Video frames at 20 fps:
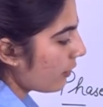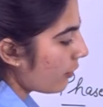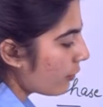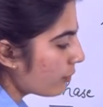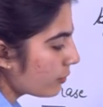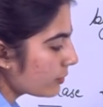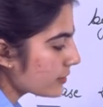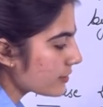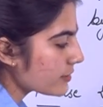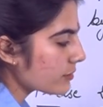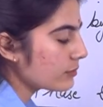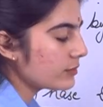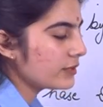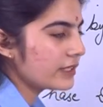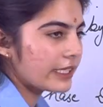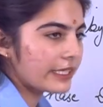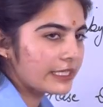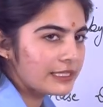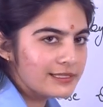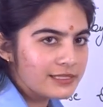Also
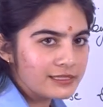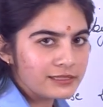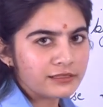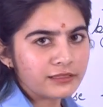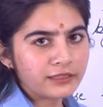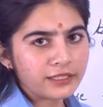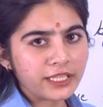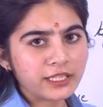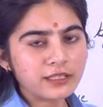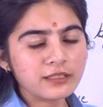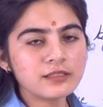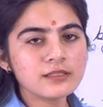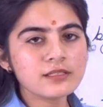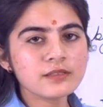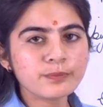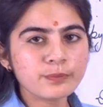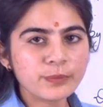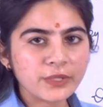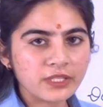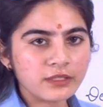the instantaneous
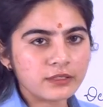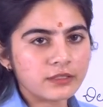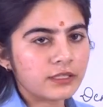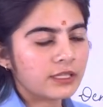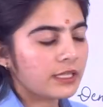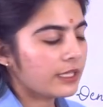speed,